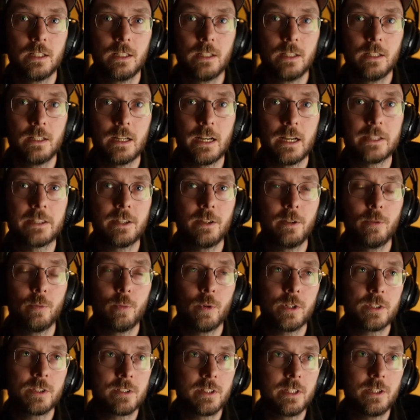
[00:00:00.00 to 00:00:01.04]
I think
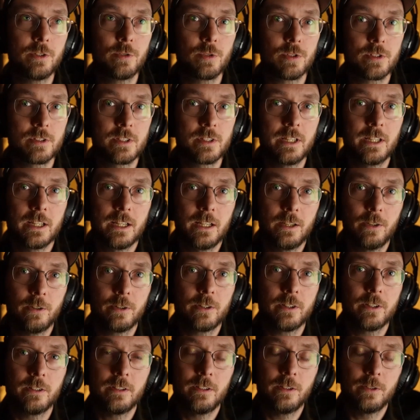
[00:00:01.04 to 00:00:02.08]
what's interesting, I
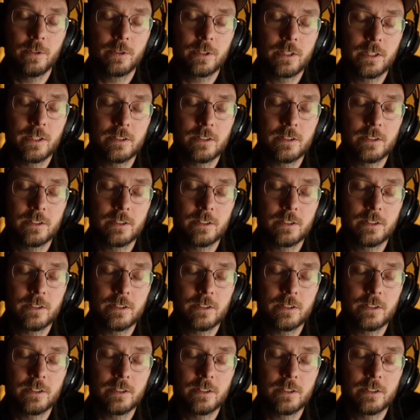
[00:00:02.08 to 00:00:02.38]
looked